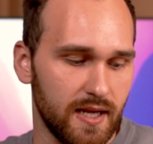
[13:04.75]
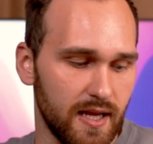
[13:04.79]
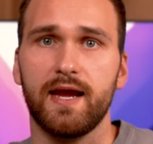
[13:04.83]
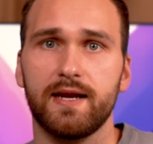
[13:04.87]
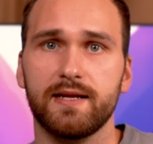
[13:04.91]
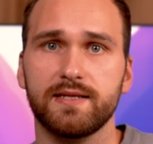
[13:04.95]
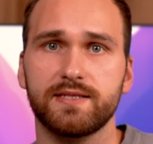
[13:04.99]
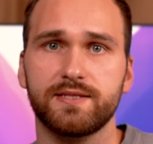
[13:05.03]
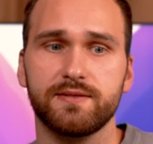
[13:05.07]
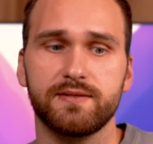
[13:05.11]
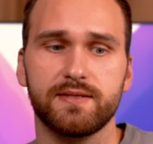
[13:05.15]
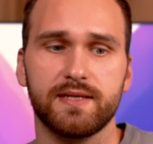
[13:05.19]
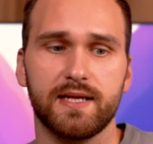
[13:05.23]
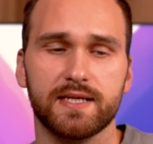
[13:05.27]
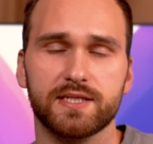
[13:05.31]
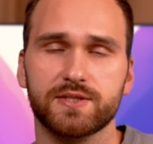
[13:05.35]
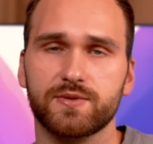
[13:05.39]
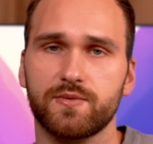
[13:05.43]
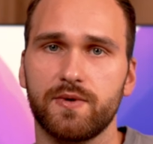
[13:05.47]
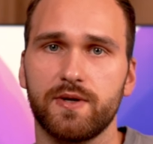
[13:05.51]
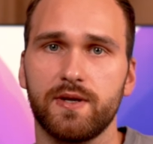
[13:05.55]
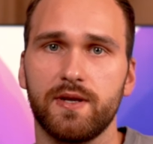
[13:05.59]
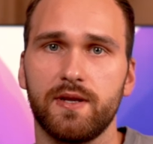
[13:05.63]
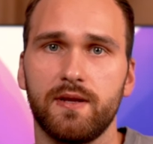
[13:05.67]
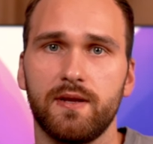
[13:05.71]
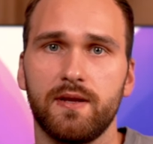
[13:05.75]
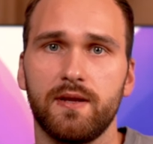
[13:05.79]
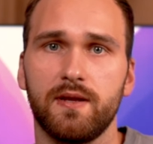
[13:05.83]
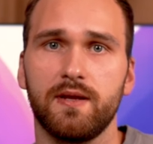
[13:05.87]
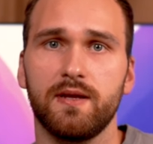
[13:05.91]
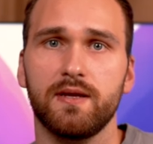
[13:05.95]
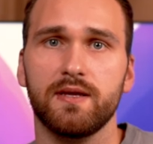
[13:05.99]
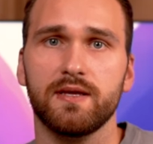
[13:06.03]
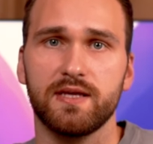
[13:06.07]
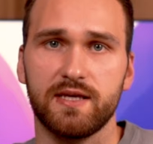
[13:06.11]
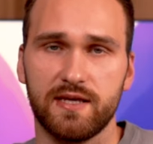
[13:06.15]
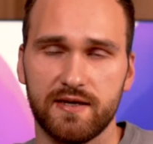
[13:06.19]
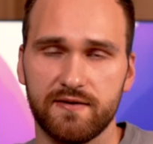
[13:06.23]
And until the next one,
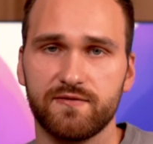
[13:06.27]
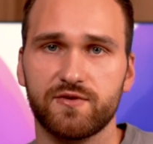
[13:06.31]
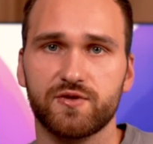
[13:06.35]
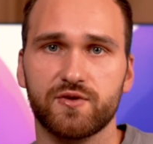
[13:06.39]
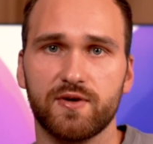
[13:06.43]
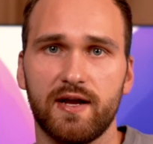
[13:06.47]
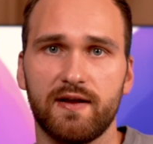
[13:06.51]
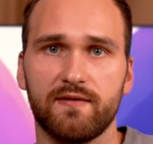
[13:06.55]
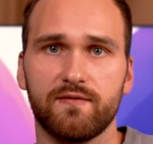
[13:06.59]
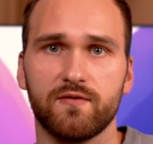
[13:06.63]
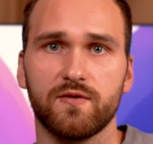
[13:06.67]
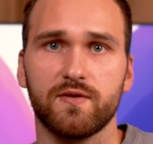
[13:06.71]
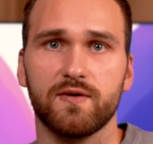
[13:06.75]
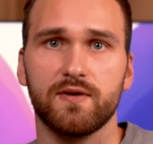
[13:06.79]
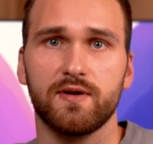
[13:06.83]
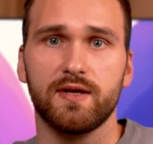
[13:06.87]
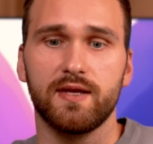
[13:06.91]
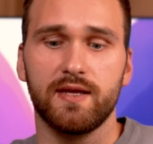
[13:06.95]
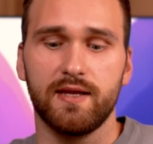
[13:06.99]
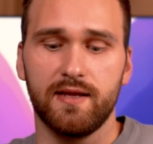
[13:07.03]
give travel.